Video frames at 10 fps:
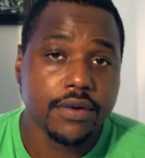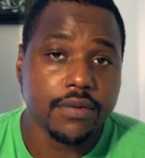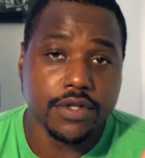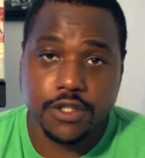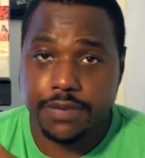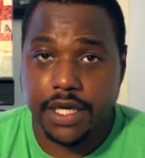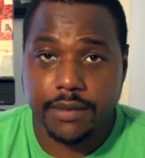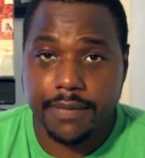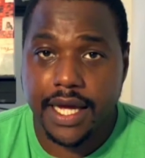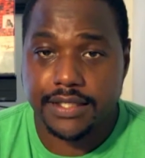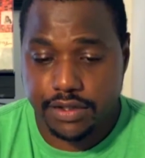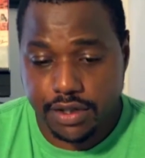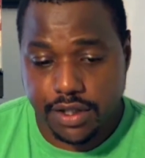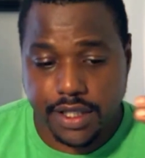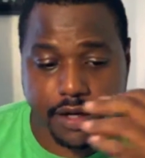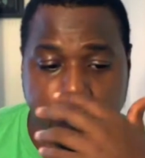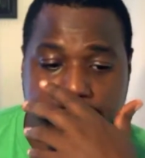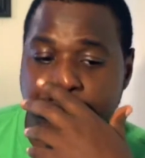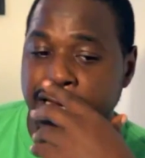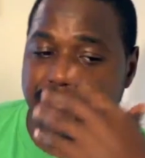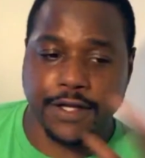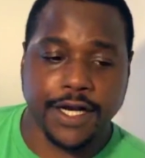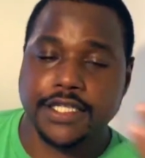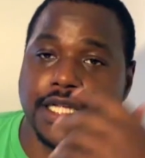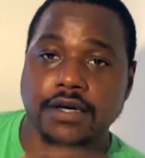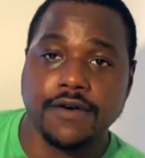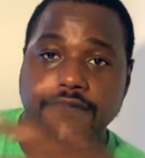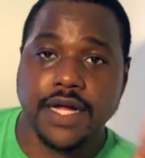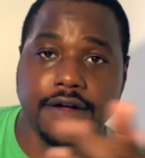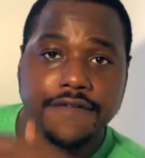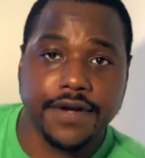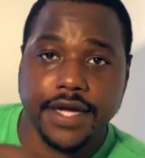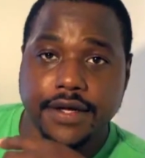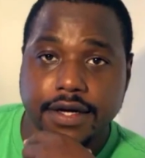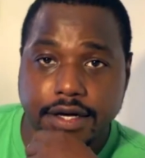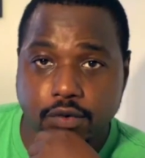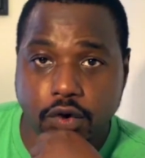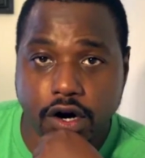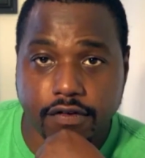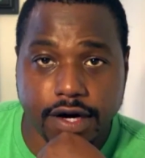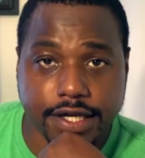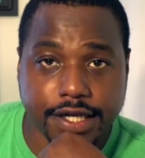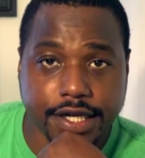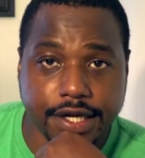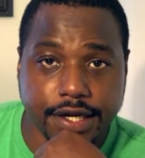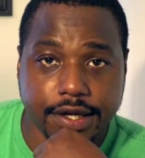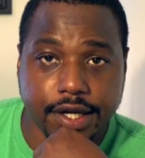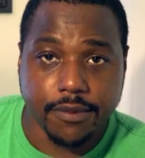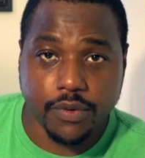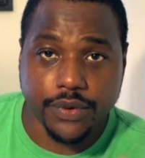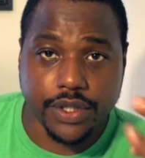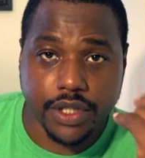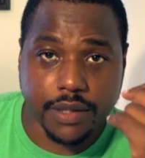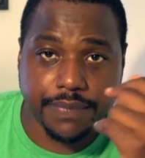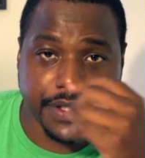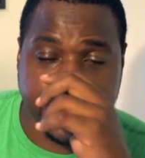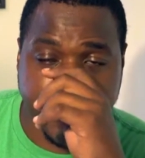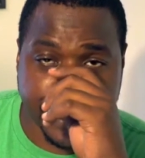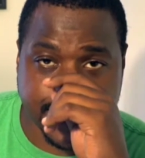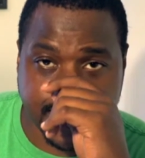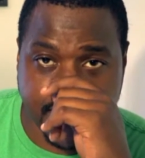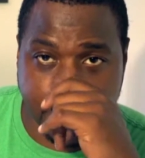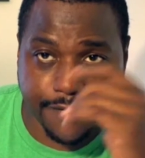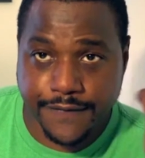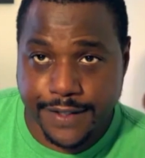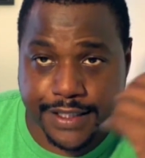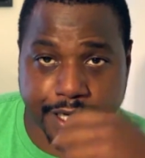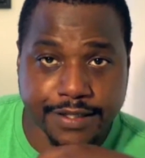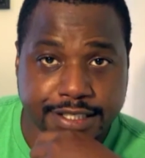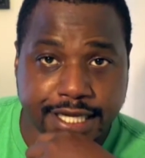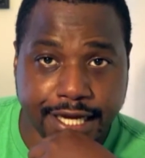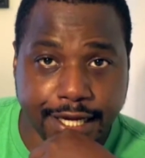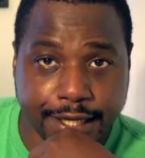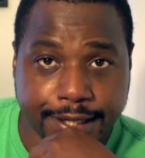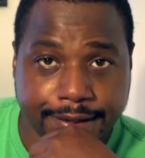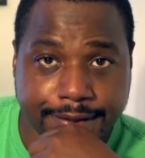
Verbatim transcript: once you become the master, you can look at wood like, no, that's not gonna fly for that wall right there, but we could put that as a fence outside.